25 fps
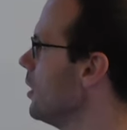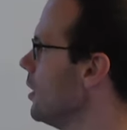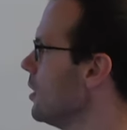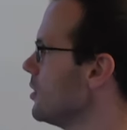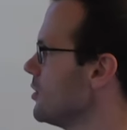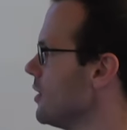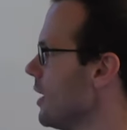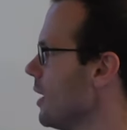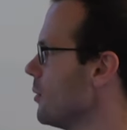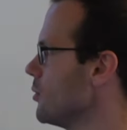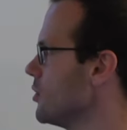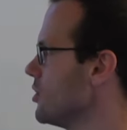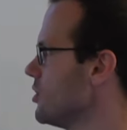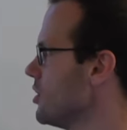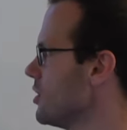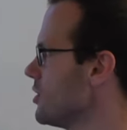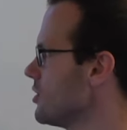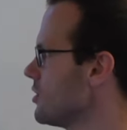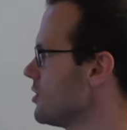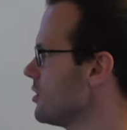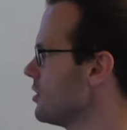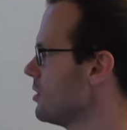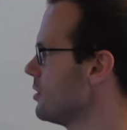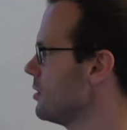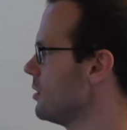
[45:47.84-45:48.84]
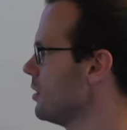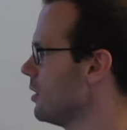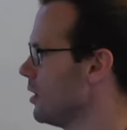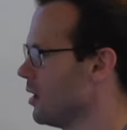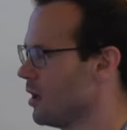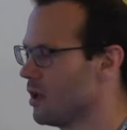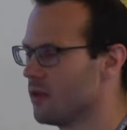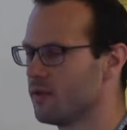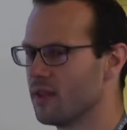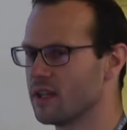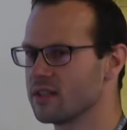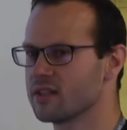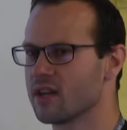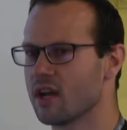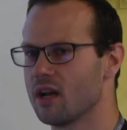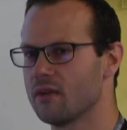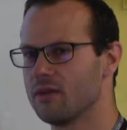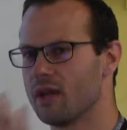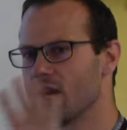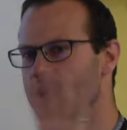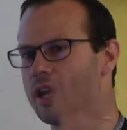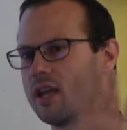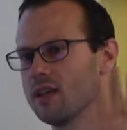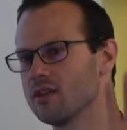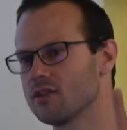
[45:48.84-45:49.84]
So that was just, that's kind of
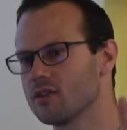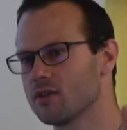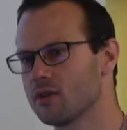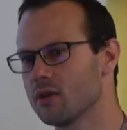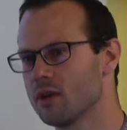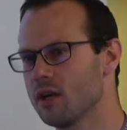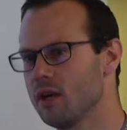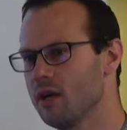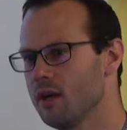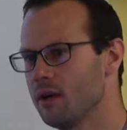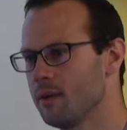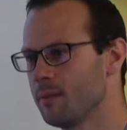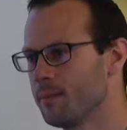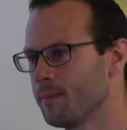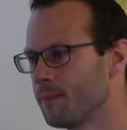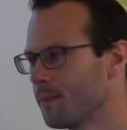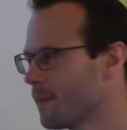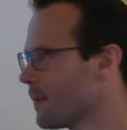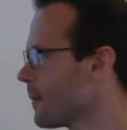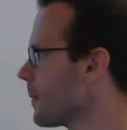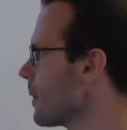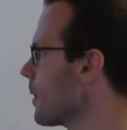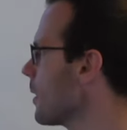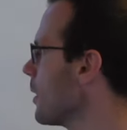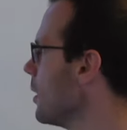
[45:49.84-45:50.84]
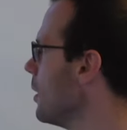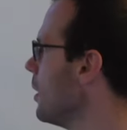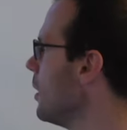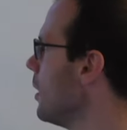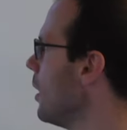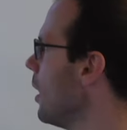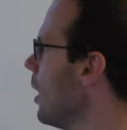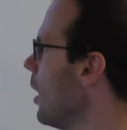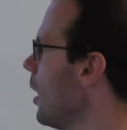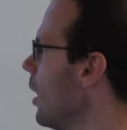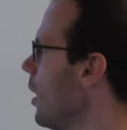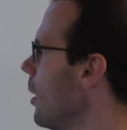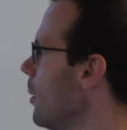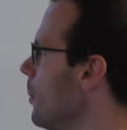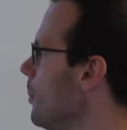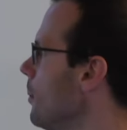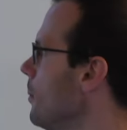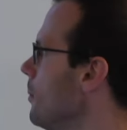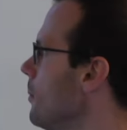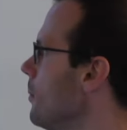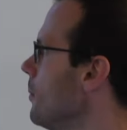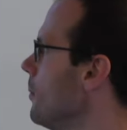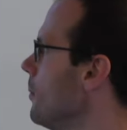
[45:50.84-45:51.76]
like history. Um,